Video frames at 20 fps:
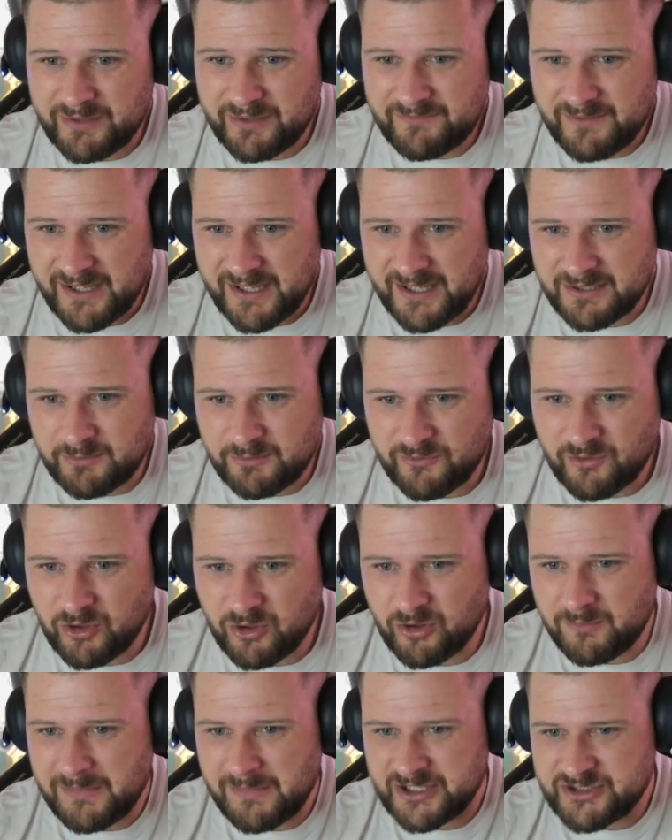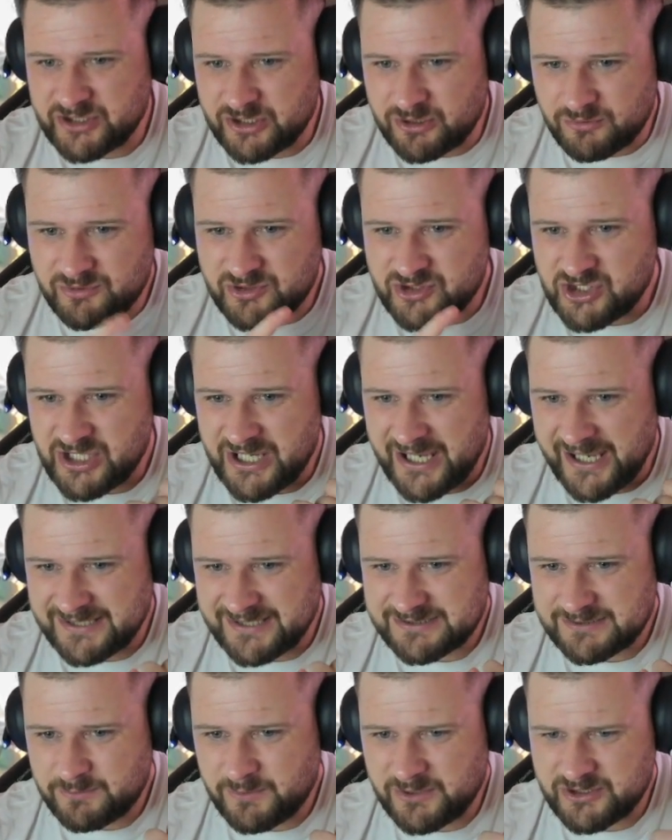event? We've got a magical
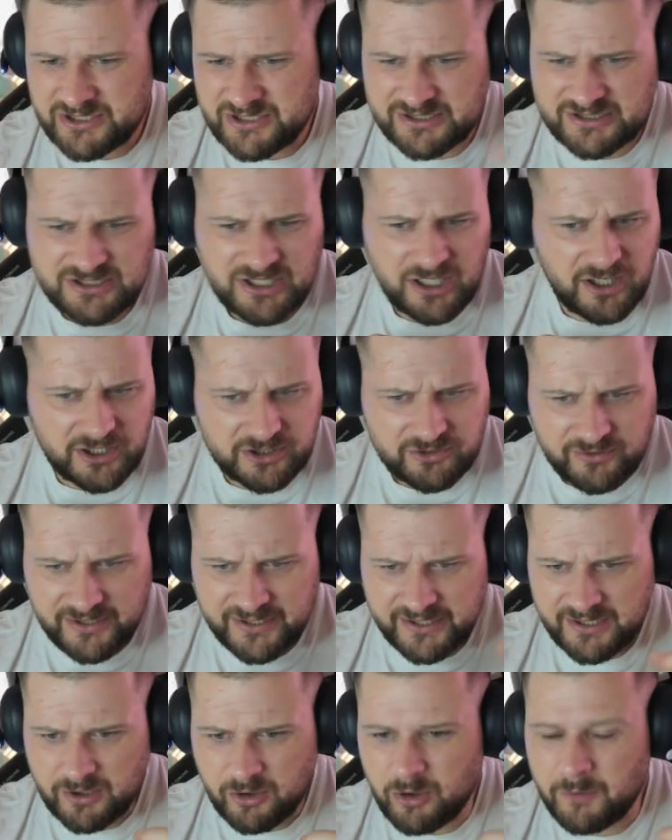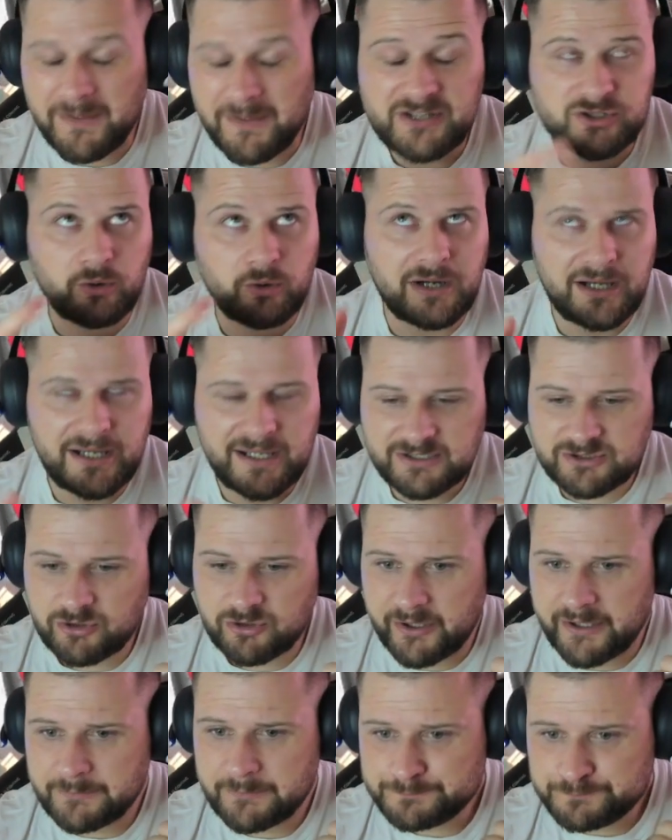chest, which has started already, or magical clear,
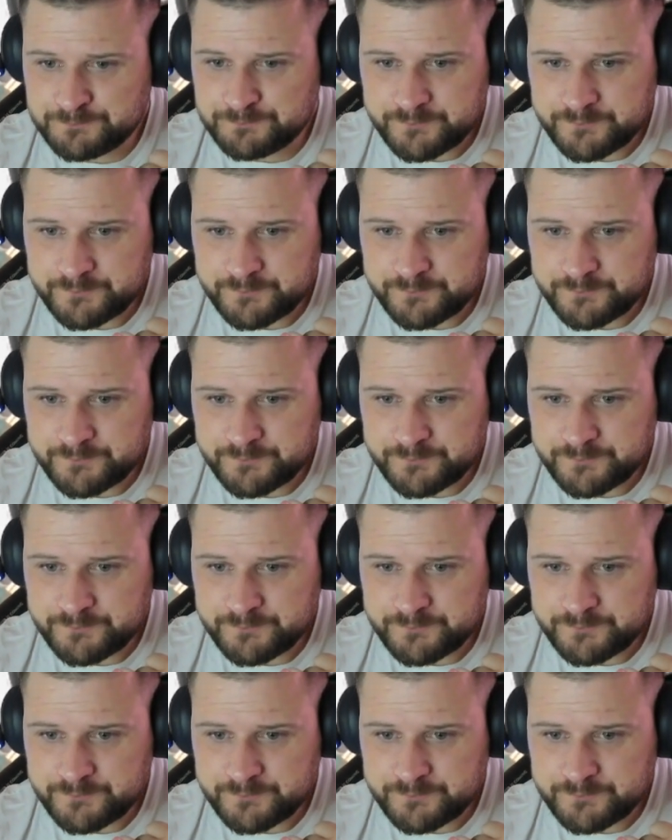sorry.